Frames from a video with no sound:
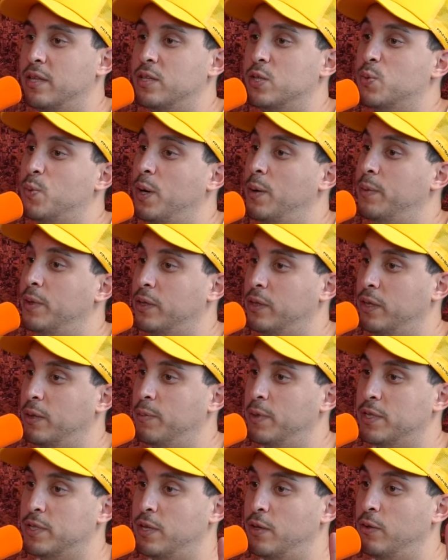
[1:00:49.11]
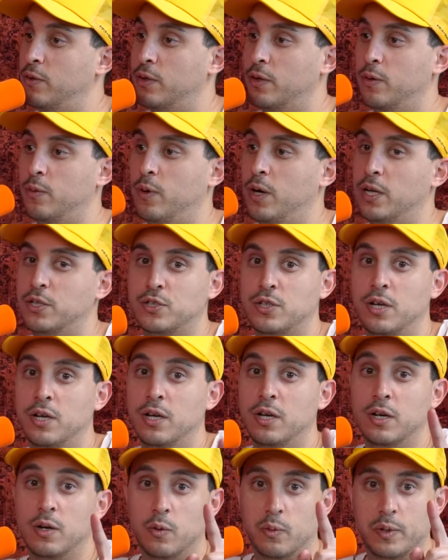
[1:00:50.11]
say this publicly because I know they're gonna watch.
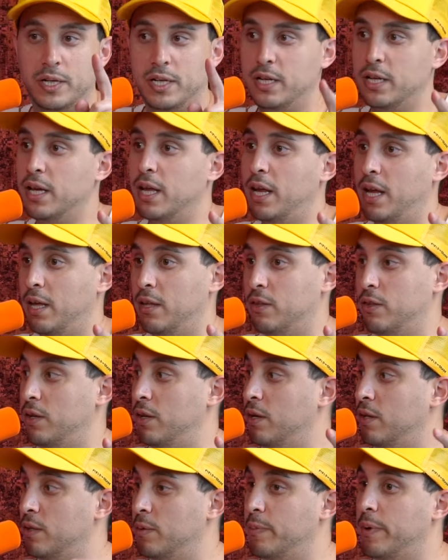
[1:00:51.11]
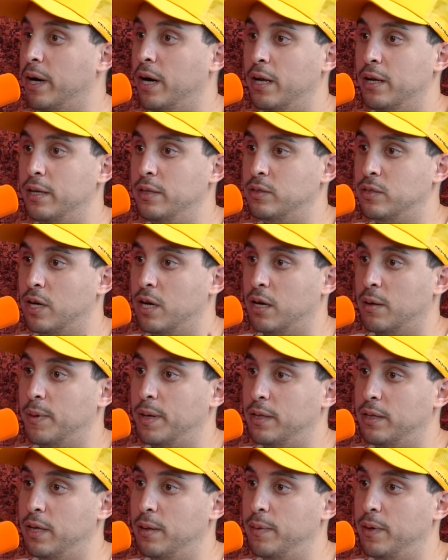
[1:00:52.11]
We need to get Anthony on the pod and talk
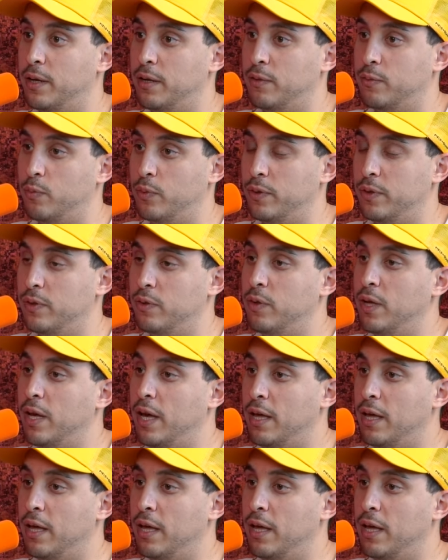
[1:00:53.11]
about Lebanon with